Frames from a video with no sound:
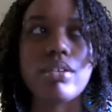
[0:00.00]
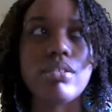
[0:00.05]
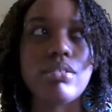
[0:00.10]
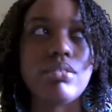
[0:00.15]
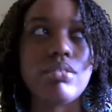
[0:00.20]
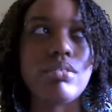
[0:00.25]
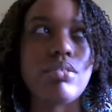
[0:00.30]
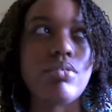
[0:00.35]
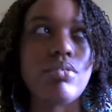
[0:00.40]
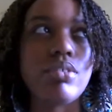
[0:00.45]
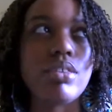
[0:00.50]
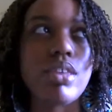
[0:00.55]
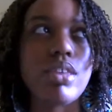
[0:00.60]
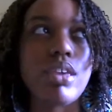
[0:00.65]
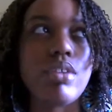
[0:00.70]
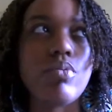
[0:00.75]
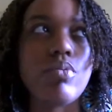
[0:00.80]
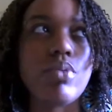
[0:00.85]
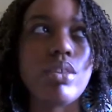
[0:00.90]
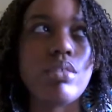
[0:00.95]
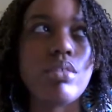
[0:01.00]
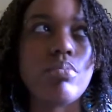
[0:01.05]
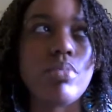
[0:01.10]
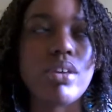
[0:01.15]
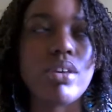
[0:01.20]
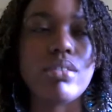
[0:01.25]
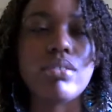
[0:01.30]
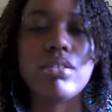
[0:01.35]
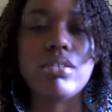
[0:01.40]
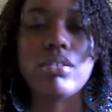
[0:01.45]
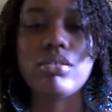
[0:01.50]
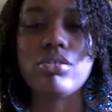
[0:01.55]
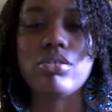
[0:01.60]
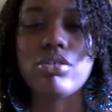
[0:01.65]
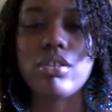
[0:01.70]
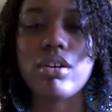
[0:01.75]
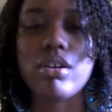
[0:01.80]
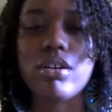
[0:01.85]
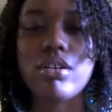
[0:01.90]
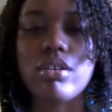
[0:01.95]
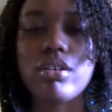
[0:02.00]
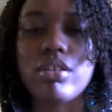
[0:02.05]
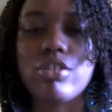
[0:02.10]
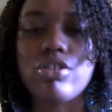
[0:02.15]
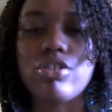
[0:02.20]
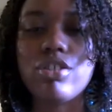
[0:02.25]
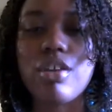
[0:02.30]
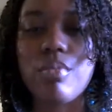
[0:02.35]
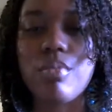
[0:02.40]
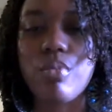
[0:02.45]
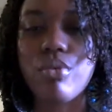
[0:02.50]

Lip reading: Because the only thing with mixing this gel and Shea